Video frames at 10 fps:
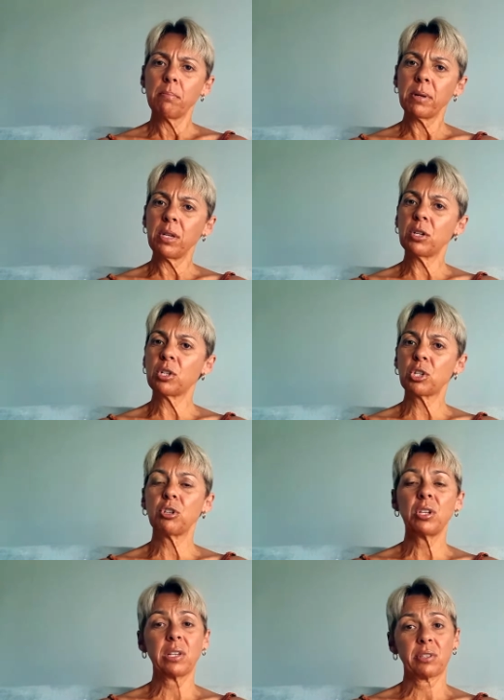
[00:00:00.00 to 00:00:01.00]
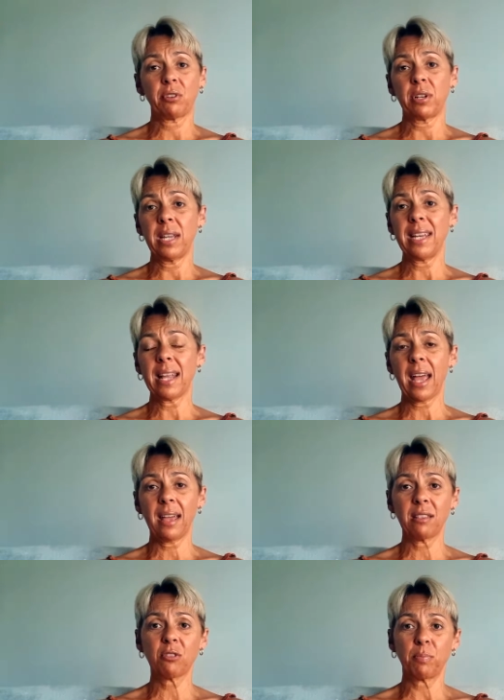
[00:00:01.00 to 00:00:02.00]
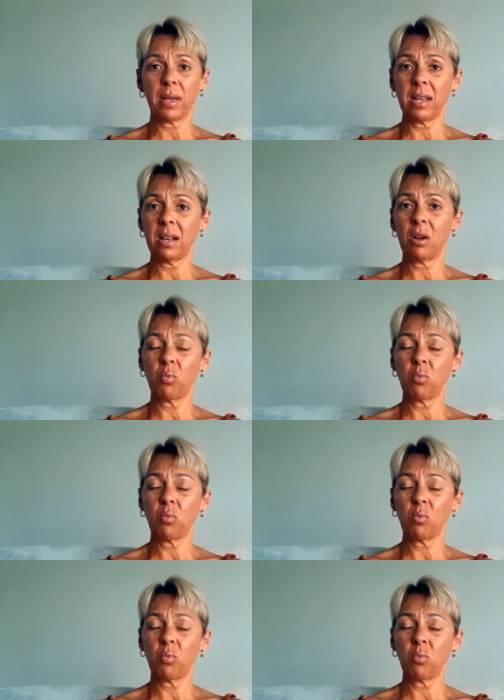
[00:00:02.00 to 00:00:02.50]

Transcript: But you know, 2 years on, it has been